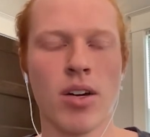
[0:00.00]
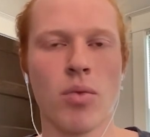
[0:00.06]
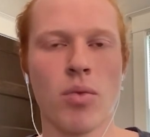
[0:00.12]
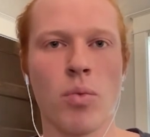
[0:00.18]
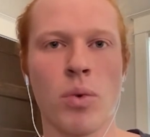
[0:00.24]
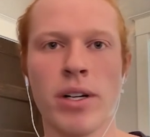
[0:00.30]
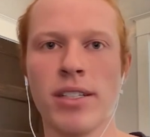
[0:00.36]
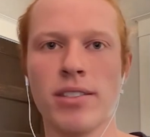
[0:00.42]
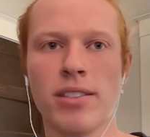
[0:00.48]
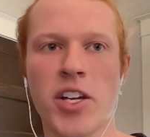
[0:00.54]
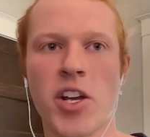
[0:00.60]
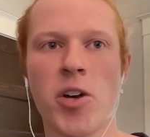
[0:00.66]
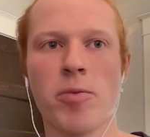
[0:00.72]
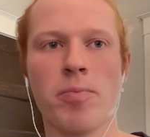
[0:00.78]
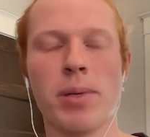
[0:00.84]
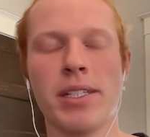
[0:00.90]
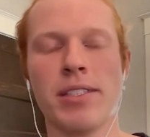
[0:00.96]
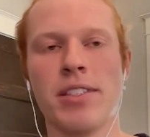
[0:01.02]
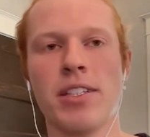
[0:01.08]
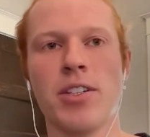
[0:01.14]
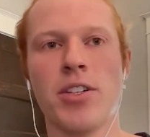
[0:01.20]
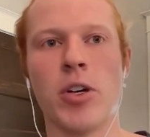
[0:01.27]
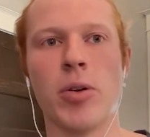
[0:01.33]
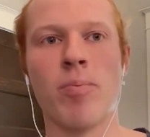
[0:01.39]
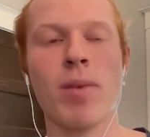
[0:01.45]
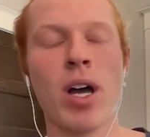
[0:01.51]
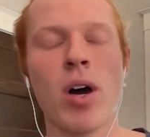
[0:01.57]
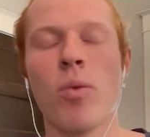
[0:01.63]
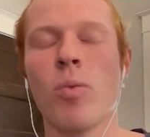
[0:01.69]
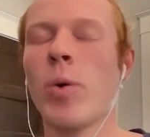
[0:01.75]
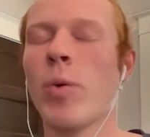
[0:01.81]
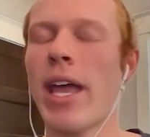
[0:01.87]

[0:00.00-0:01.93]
What does TRPC do? Well,